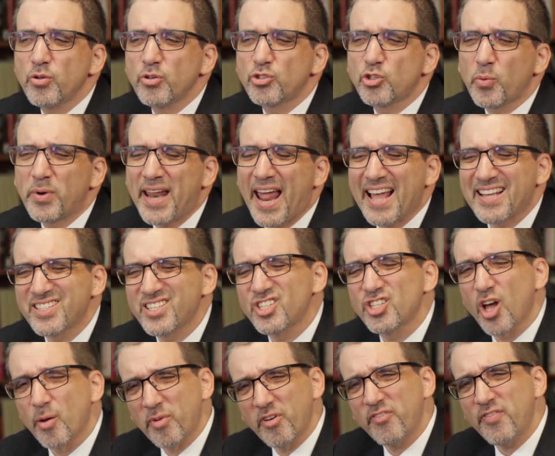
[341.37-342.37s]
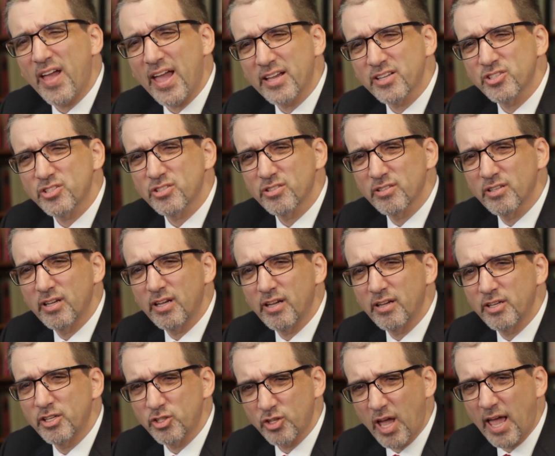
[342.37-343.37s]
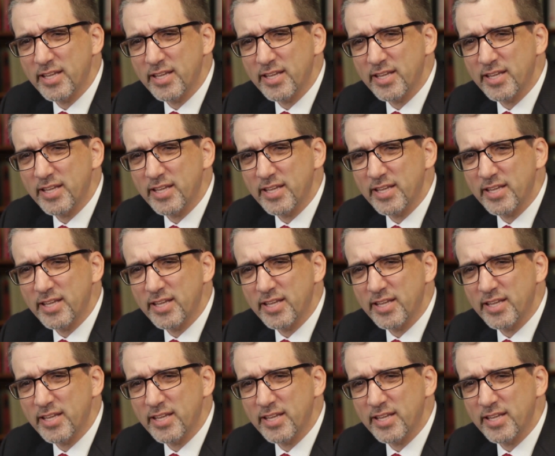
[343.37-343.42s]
so it has some effects, it